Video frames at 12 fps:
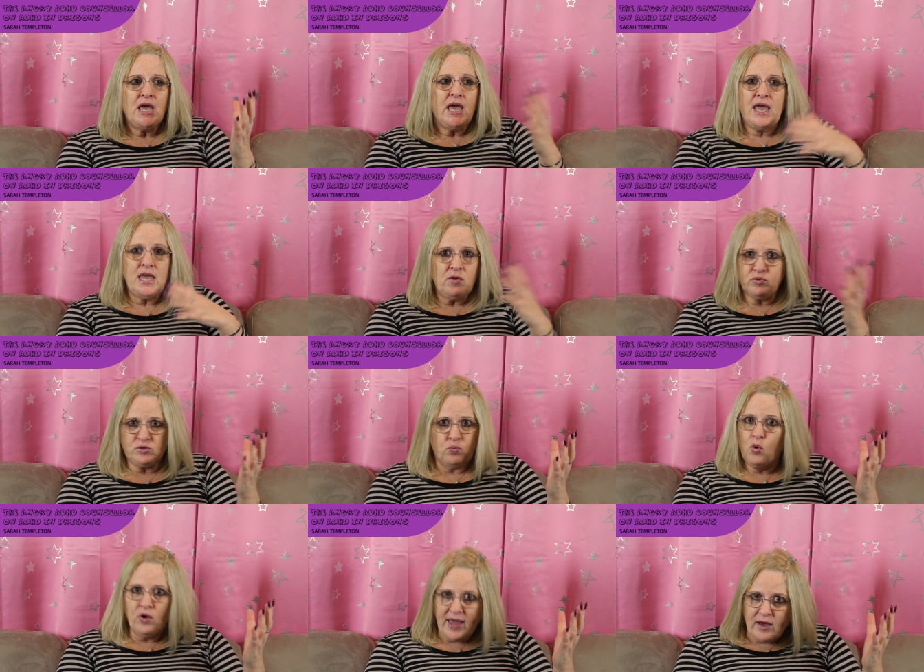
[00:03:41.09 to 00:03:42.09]
he was
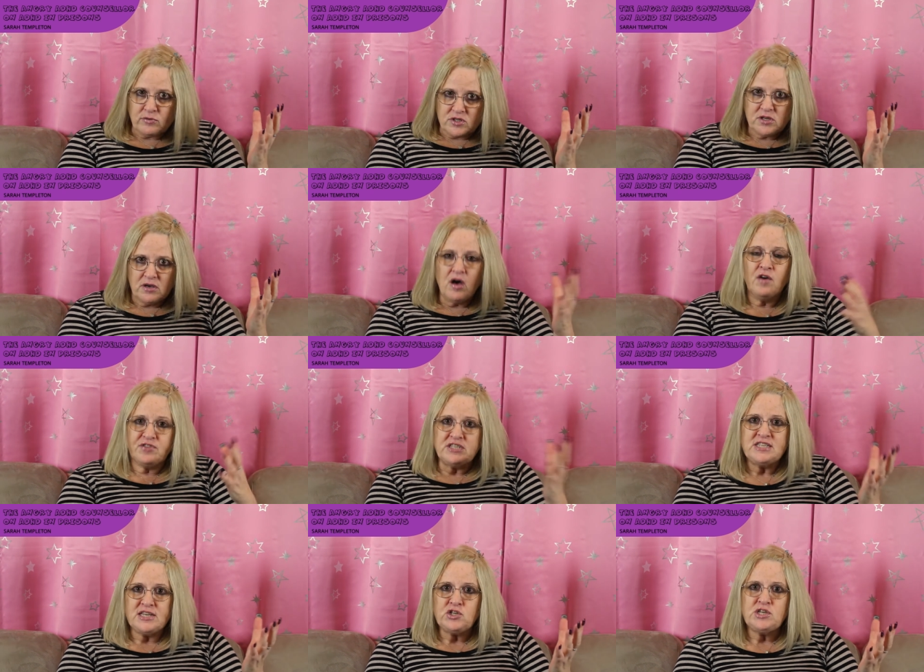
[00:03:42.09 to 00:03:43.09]
worn out after
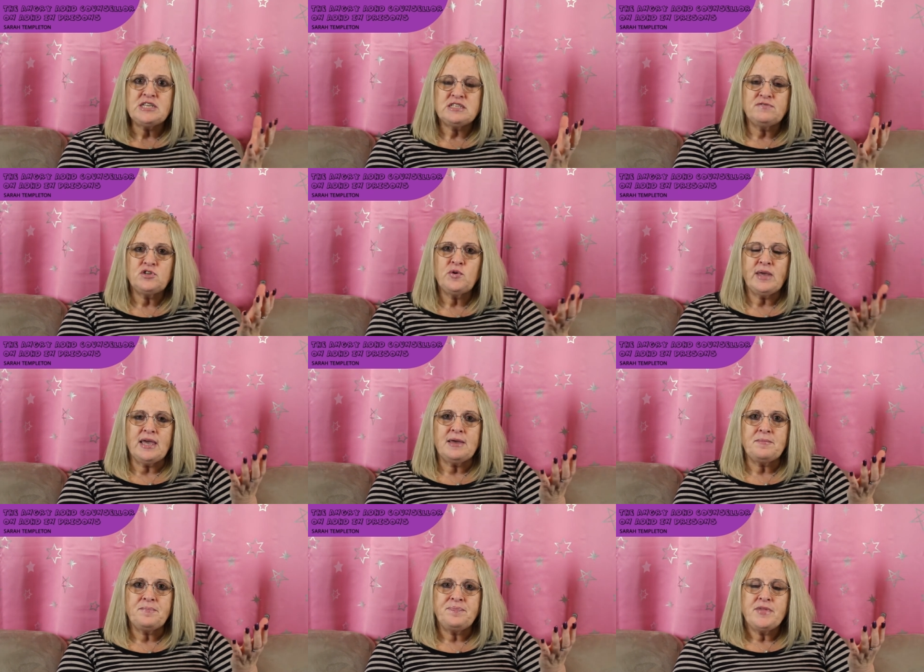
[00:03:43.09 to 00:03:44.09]
six years of doing it.